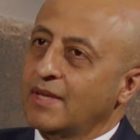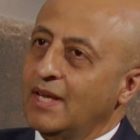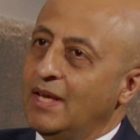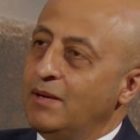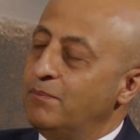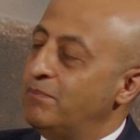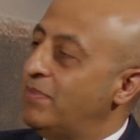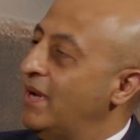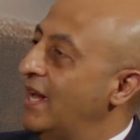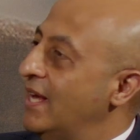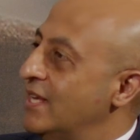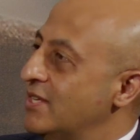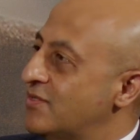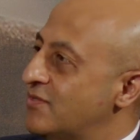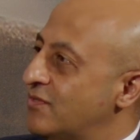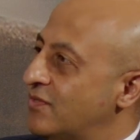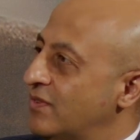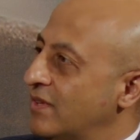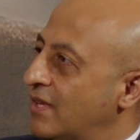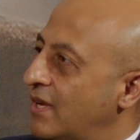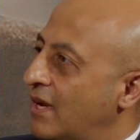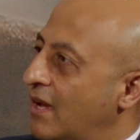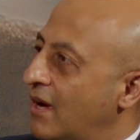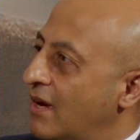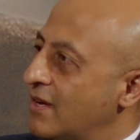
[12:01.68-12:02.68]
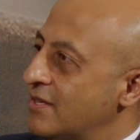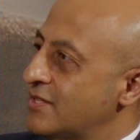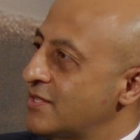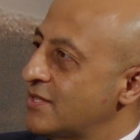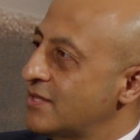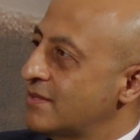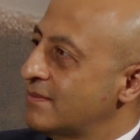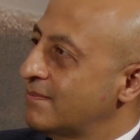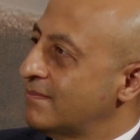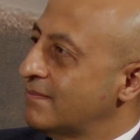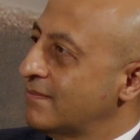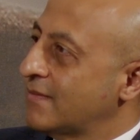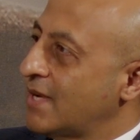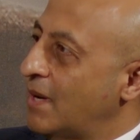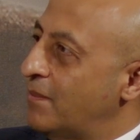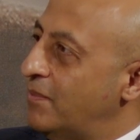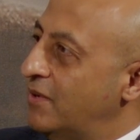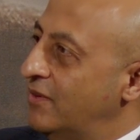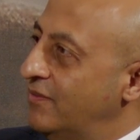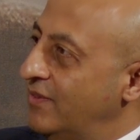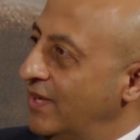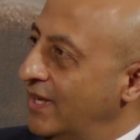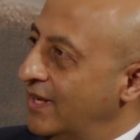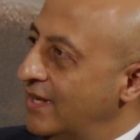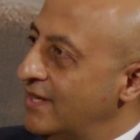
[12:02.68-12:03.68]
in place for the last
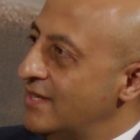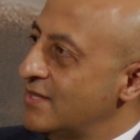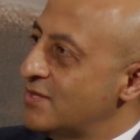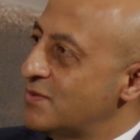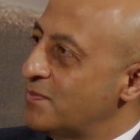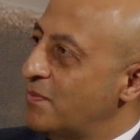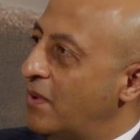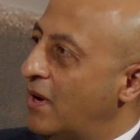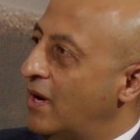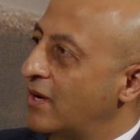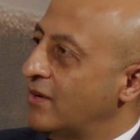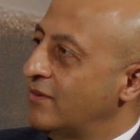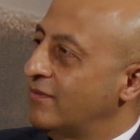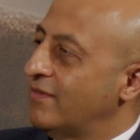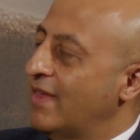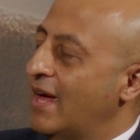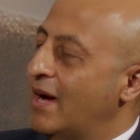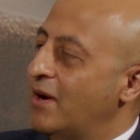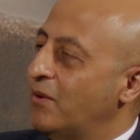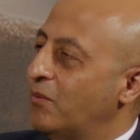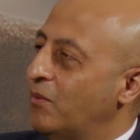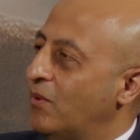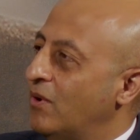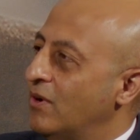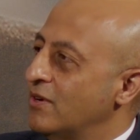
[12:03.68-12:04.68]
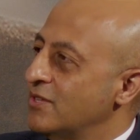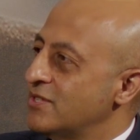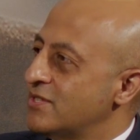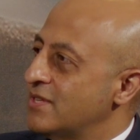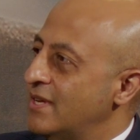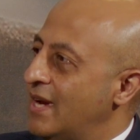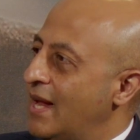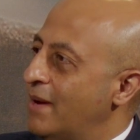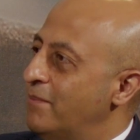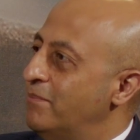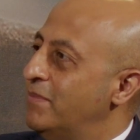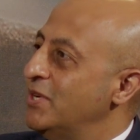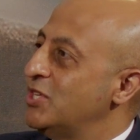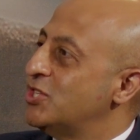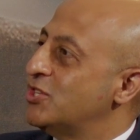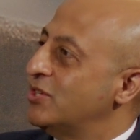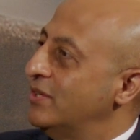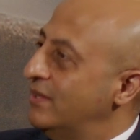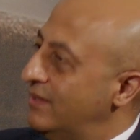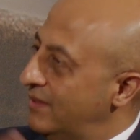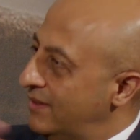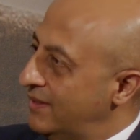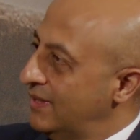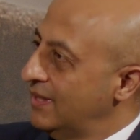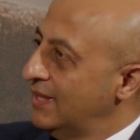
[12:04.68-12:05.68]
couple of years. Part of that was an
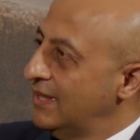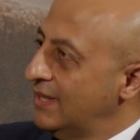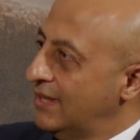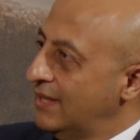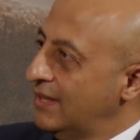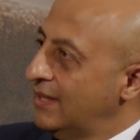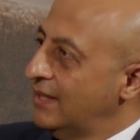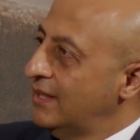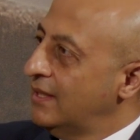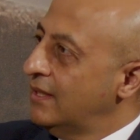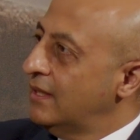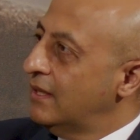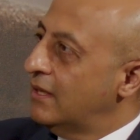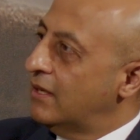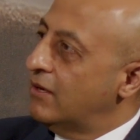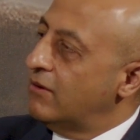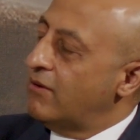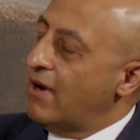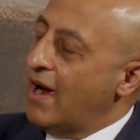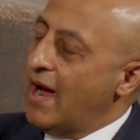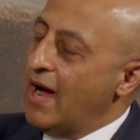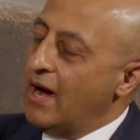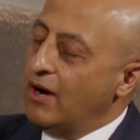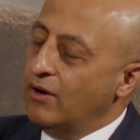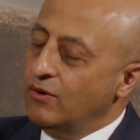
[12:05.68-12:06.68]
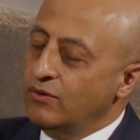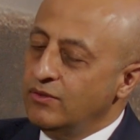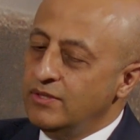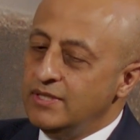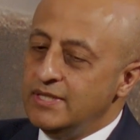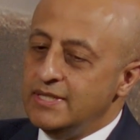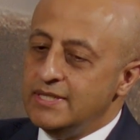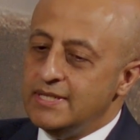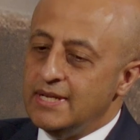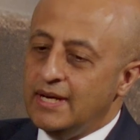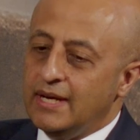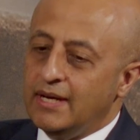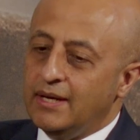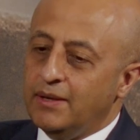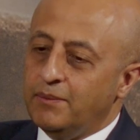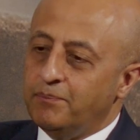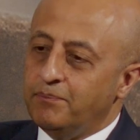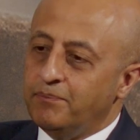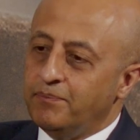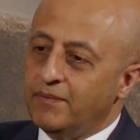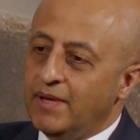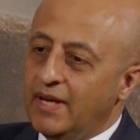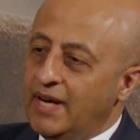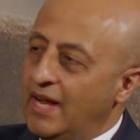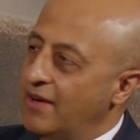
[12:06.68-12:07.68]
ambition around
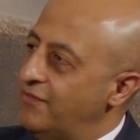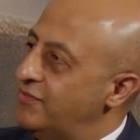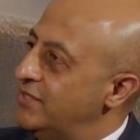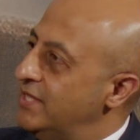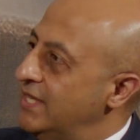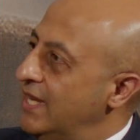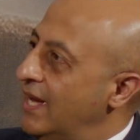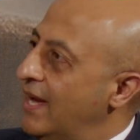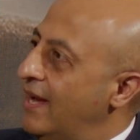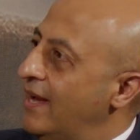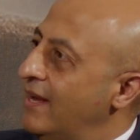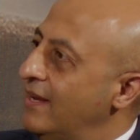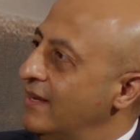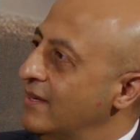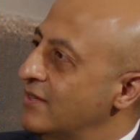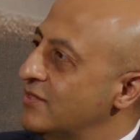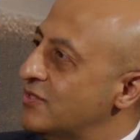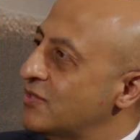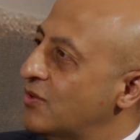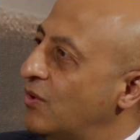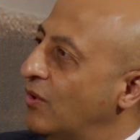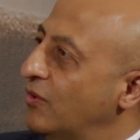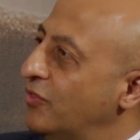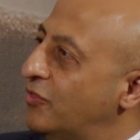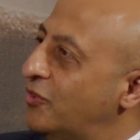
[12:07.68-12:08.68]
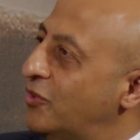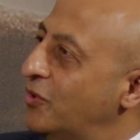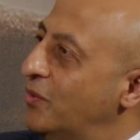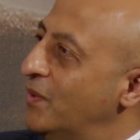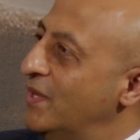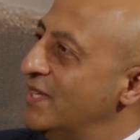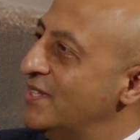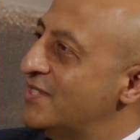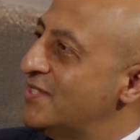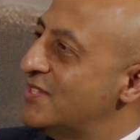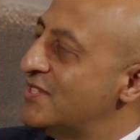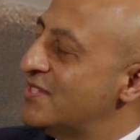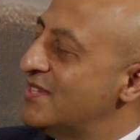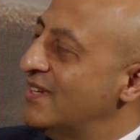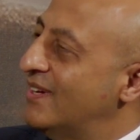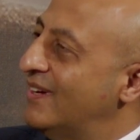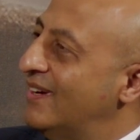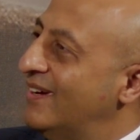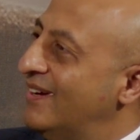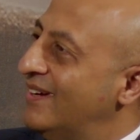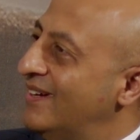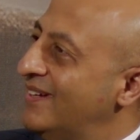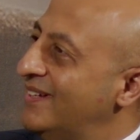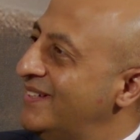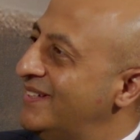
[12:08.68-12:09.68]
an FTA. It's gone through its
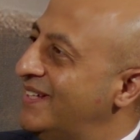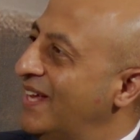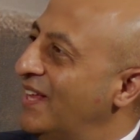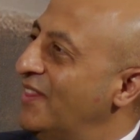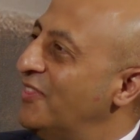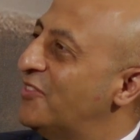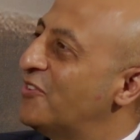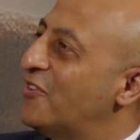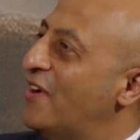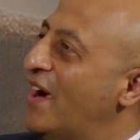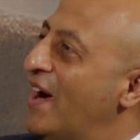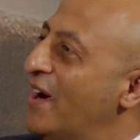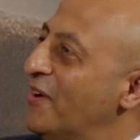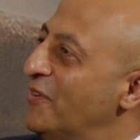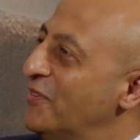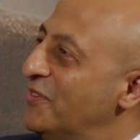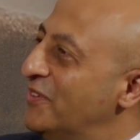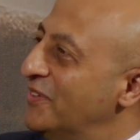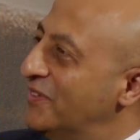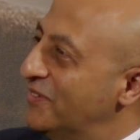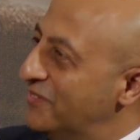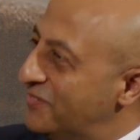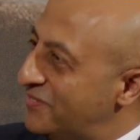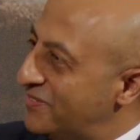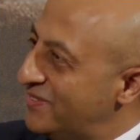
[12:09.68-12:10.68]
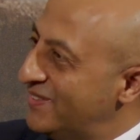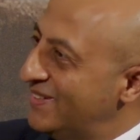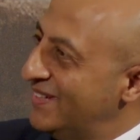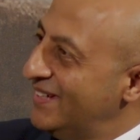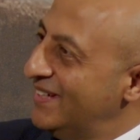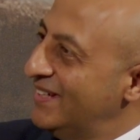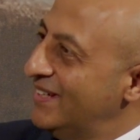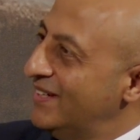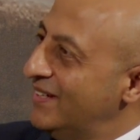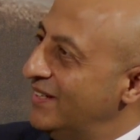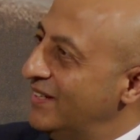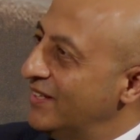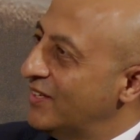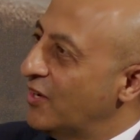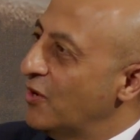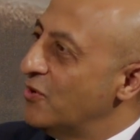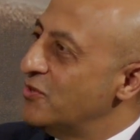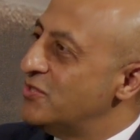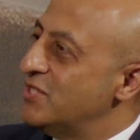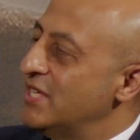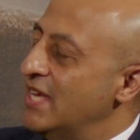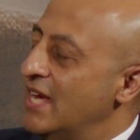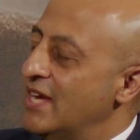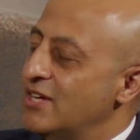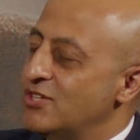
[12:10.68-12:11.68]
10th round of
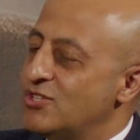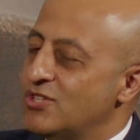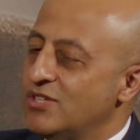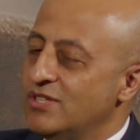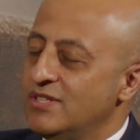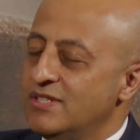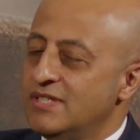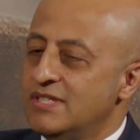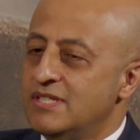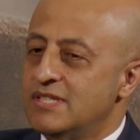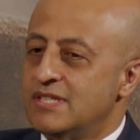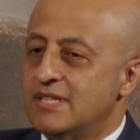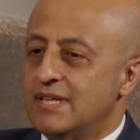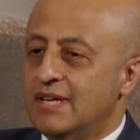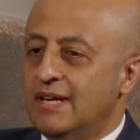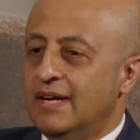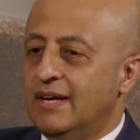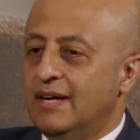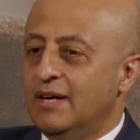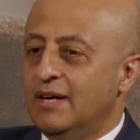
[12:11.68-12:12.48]
negotiations.